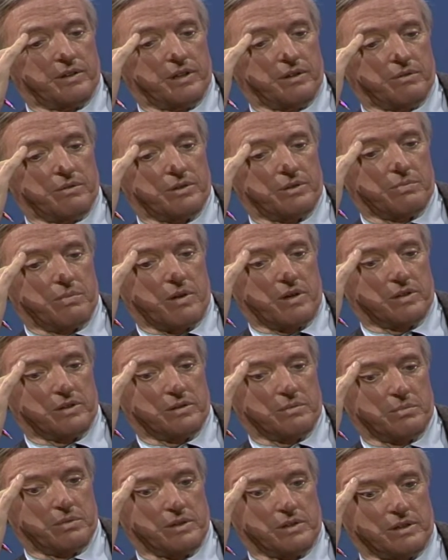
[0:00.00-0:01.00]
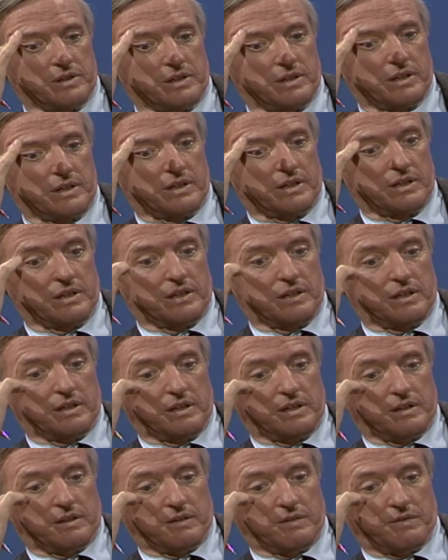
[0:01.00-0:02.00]
a responsibility
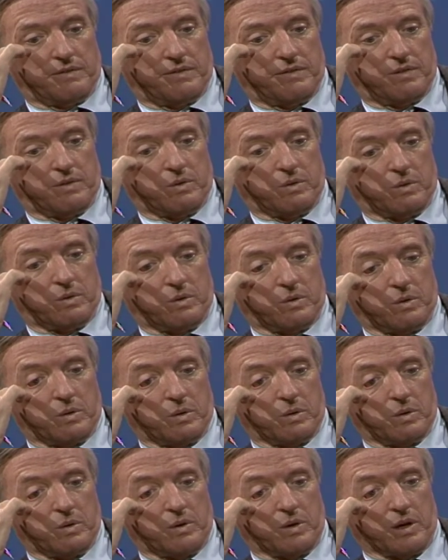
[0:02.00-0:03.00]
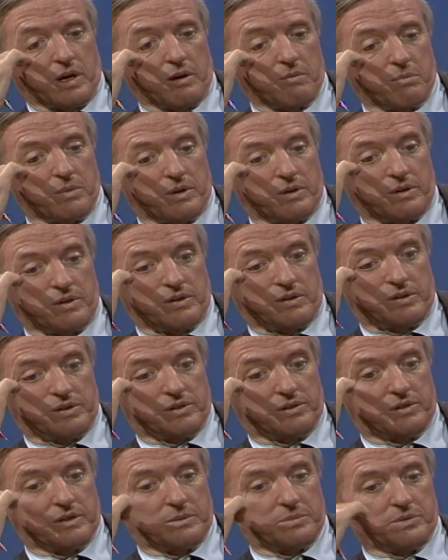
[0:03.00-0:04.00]
for the government
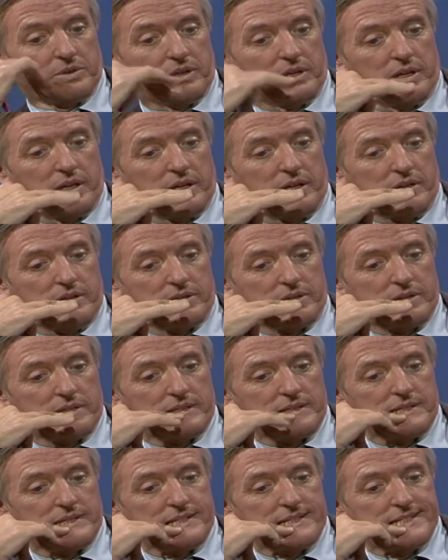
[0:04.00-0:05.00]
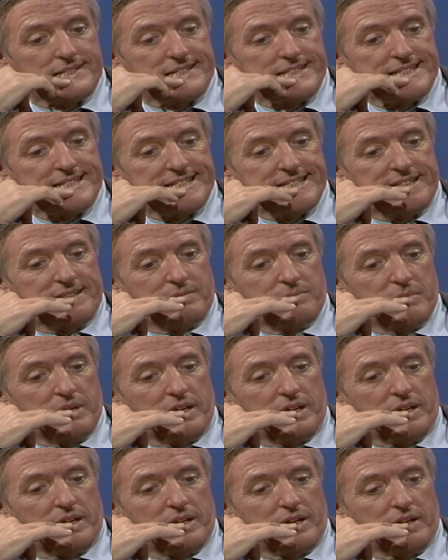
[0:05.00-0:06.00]
to subsidize the
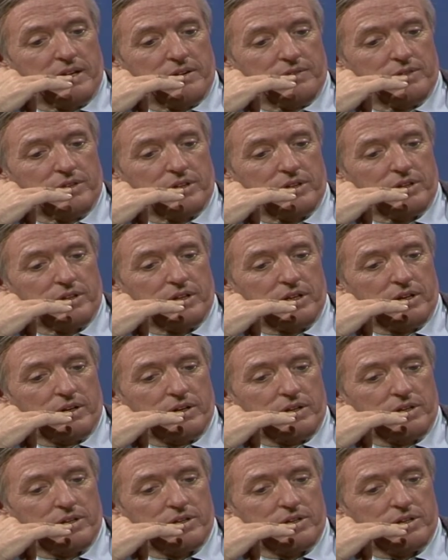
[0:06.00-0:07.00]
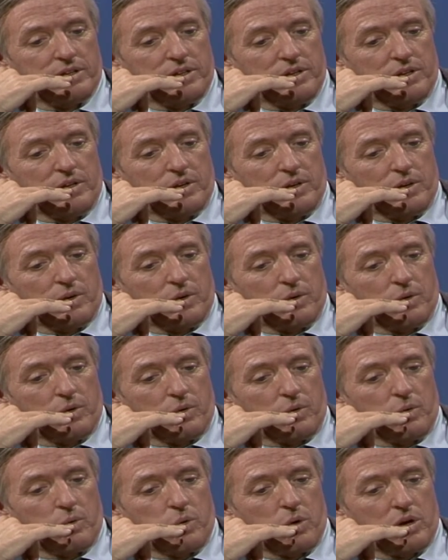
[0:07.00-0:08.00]
making of dictionaries,
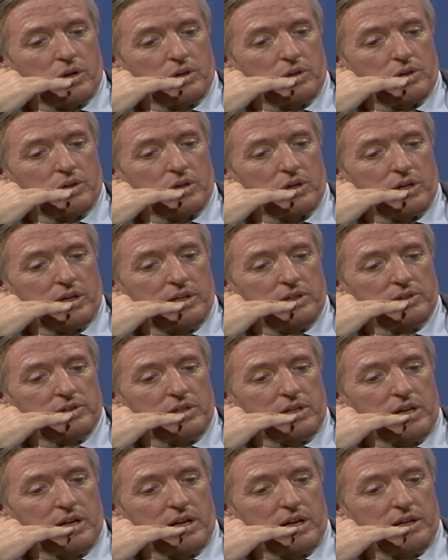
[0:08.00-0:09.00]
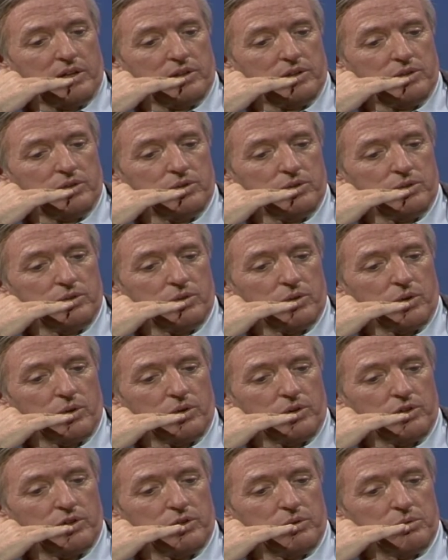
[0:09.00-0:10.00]
what is the line that you draw?
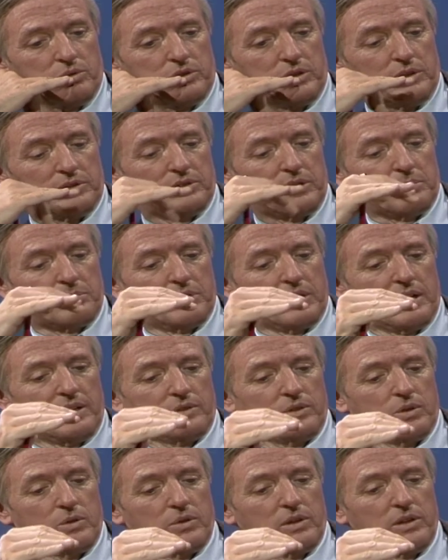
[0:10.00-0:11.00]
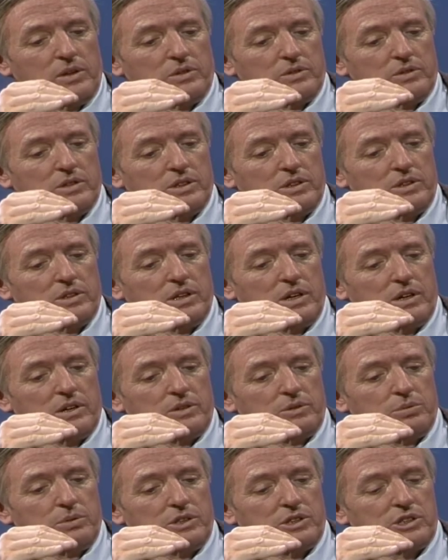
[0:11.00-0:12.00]
That you will subsidize only those
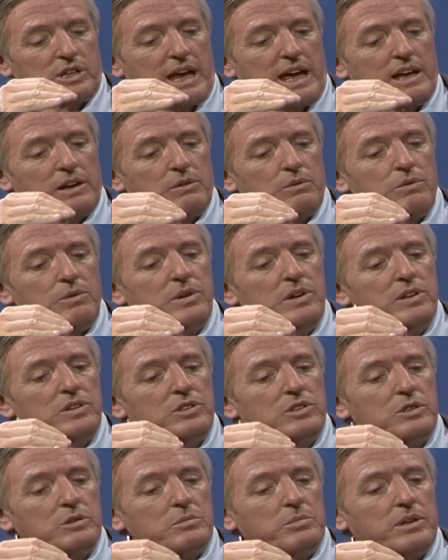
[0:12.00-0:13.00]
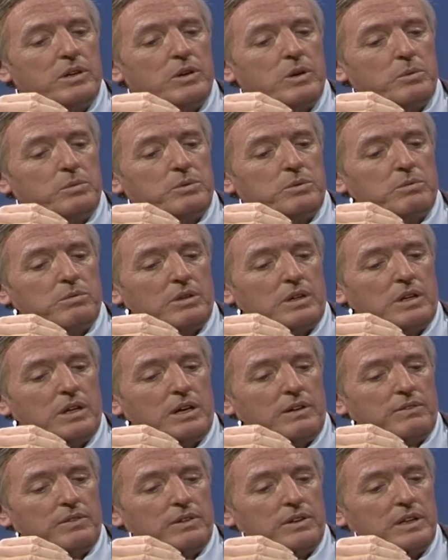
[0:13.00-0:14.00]
dictionaries which can't reasonably hope to
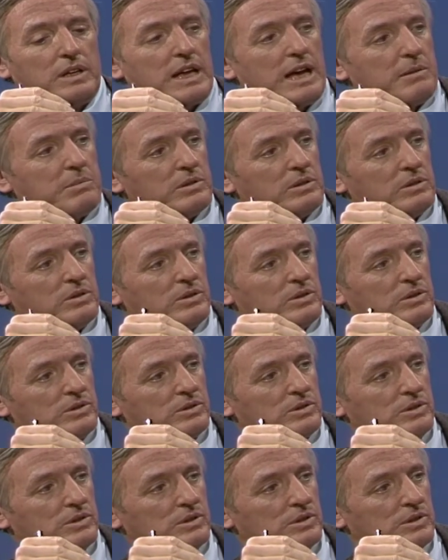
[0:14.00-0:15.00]
recover the capital cost?